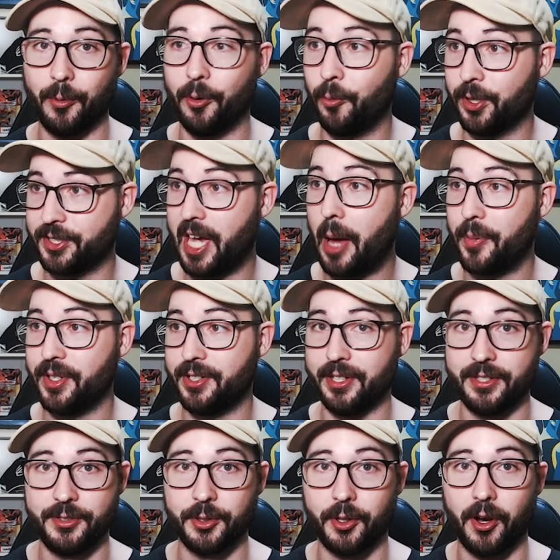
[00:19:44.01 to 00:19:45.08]
what's happened to
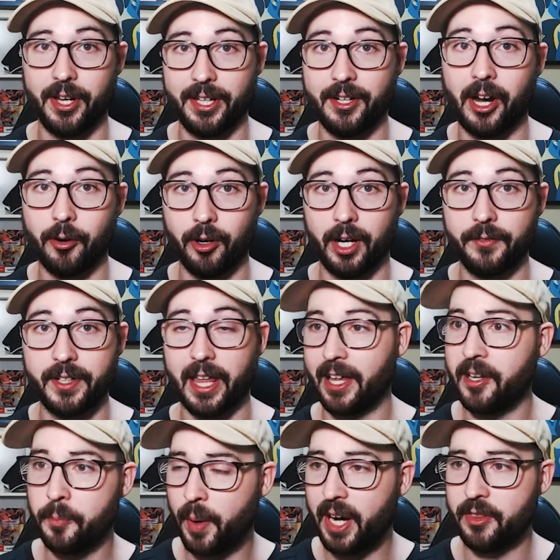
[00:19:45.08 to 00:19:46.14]
Zuko and Iroh after And
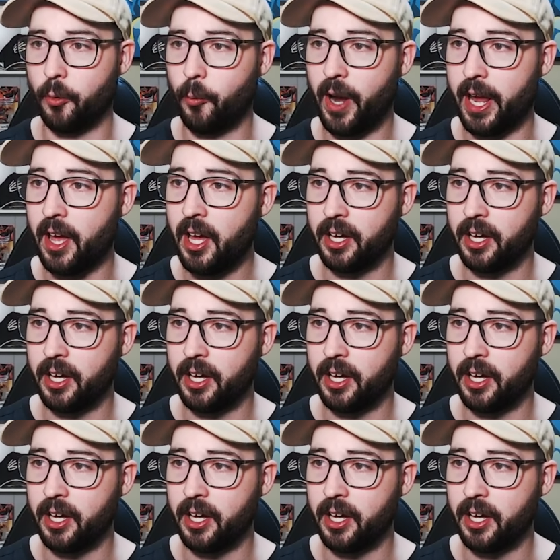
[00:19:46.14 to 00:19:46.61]
by the way,